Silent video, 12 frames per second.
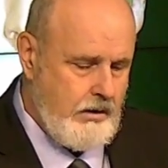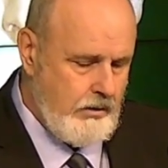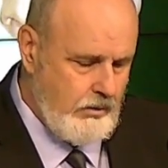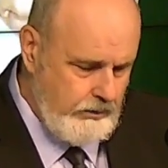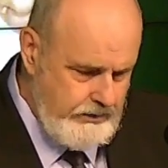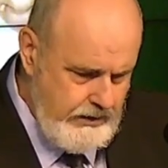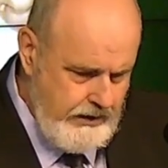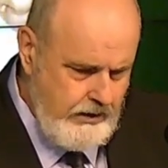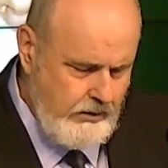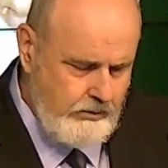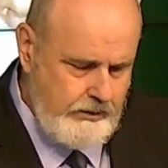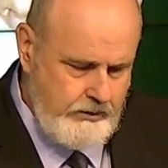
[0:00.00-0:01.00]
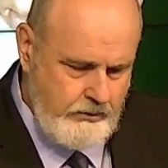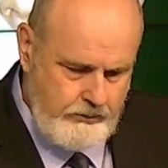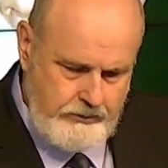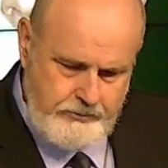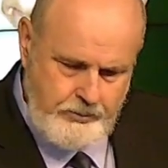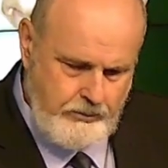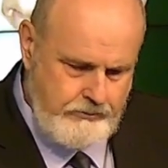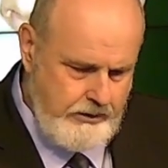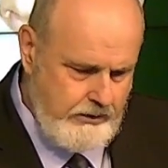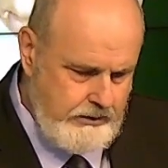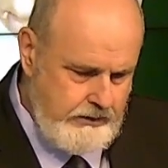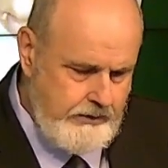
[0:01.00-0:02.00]
Holy cow and holy smokes are
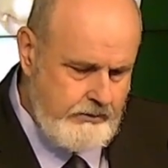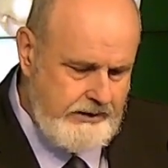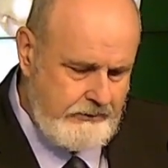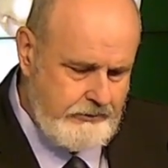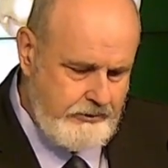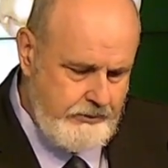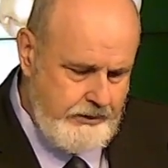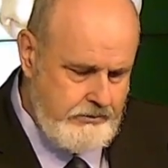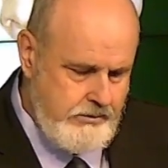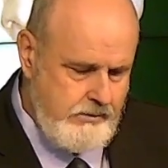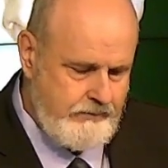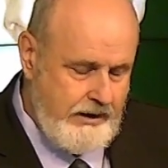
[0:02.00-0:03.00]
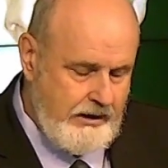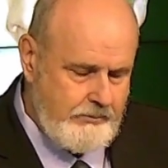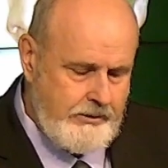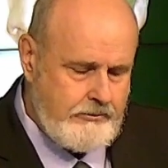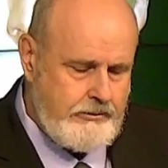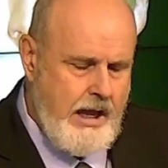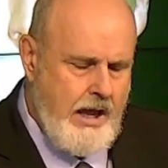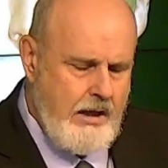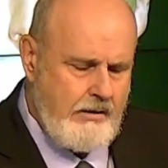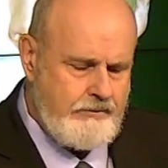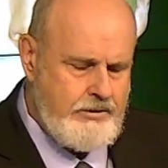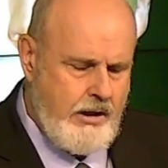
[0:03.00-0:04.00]
clear desecrations of elements
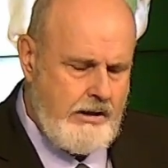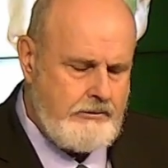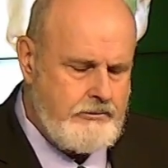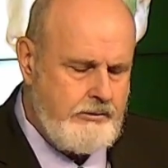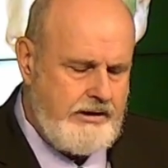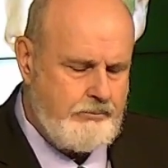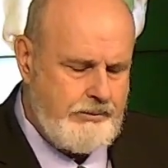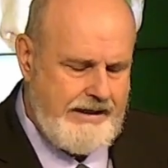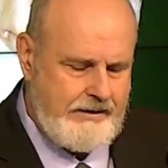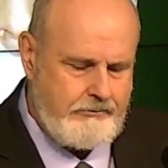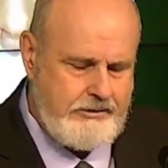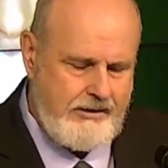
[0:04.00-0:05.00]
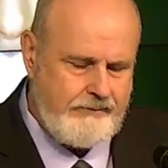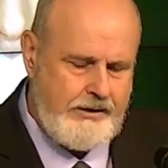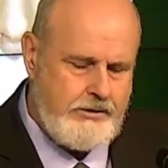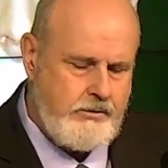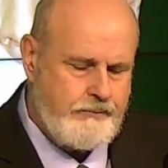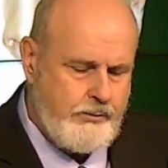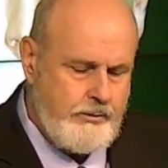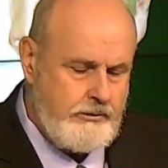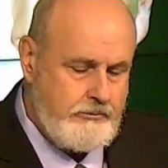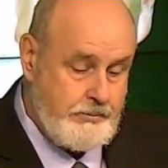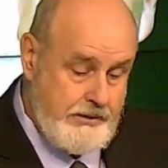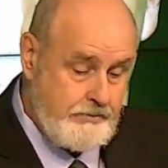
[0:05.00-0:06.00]
of God's great plan of salvation for his
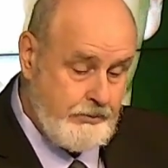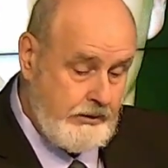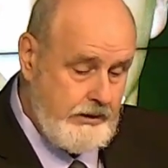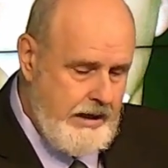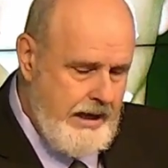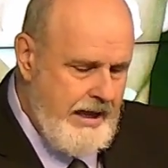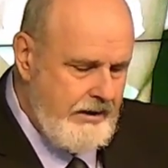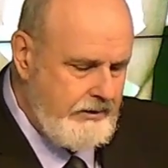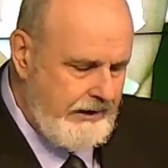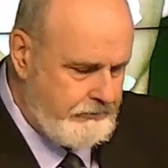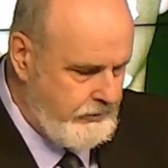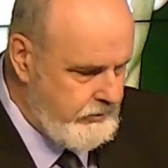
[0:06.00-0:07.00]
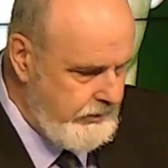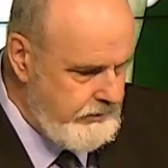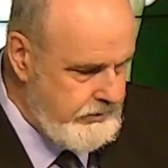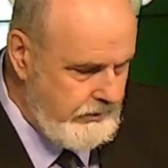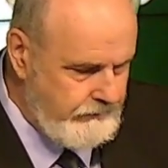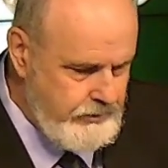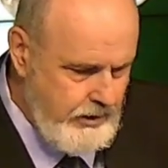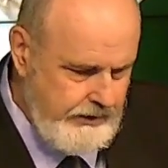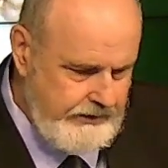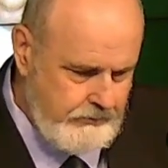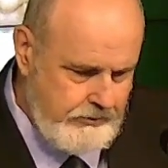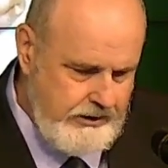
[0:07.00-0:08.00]
people, desecration of God
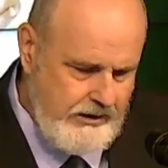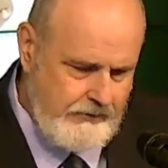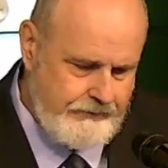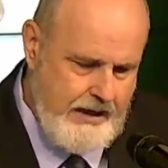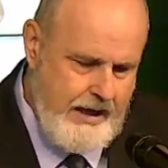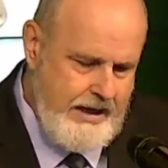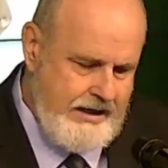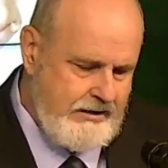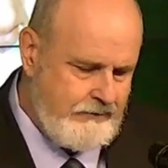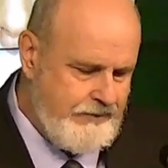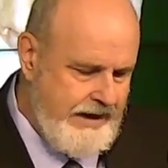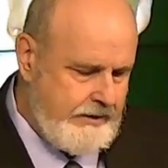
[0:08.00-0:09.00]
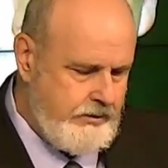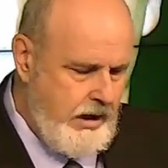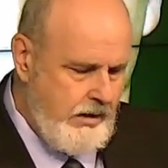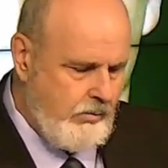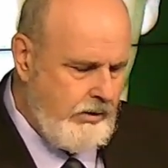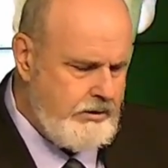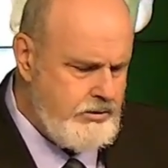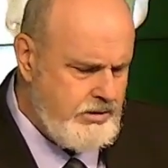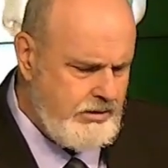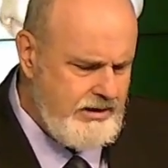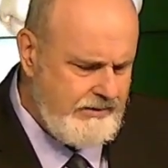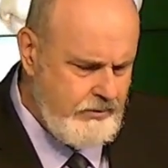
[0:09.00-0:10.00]
himself, and in fact, one should
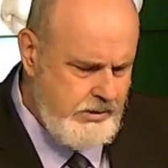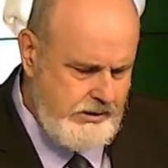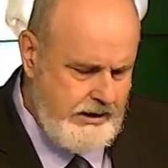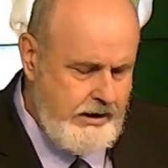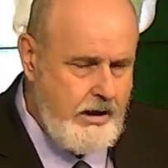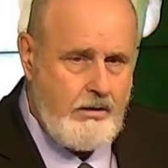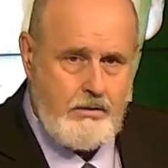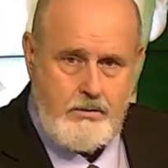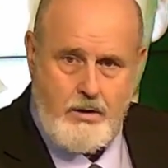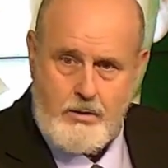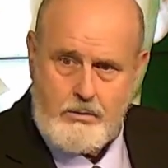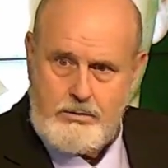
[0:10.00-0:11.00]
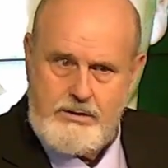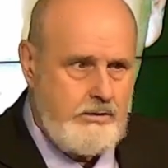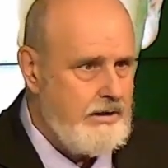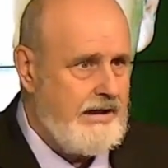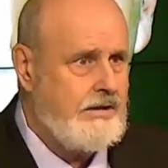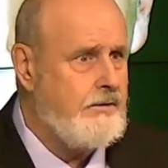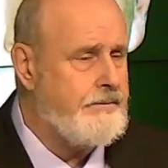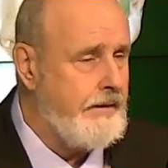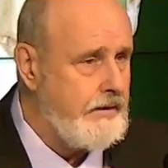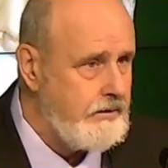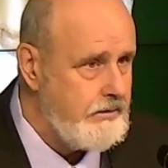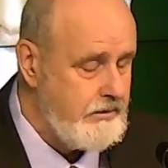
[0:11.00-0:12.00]
never say holy
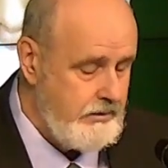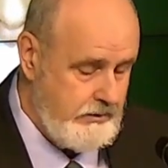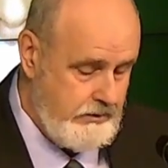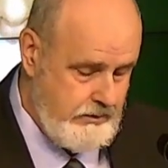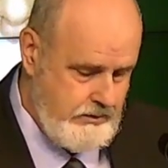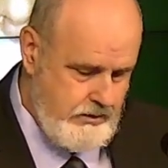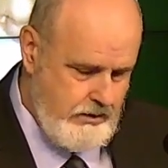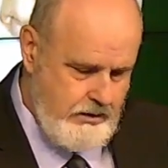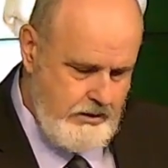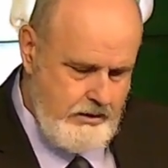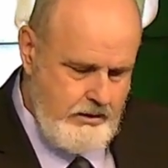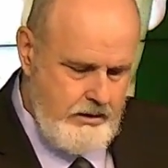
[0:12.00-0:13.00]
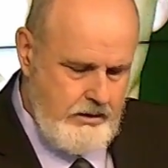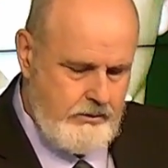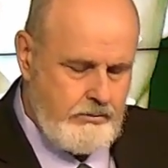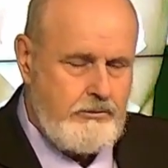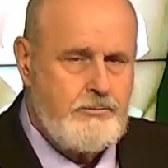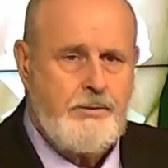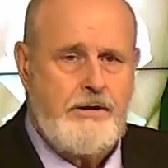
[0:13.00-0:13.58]
anything to express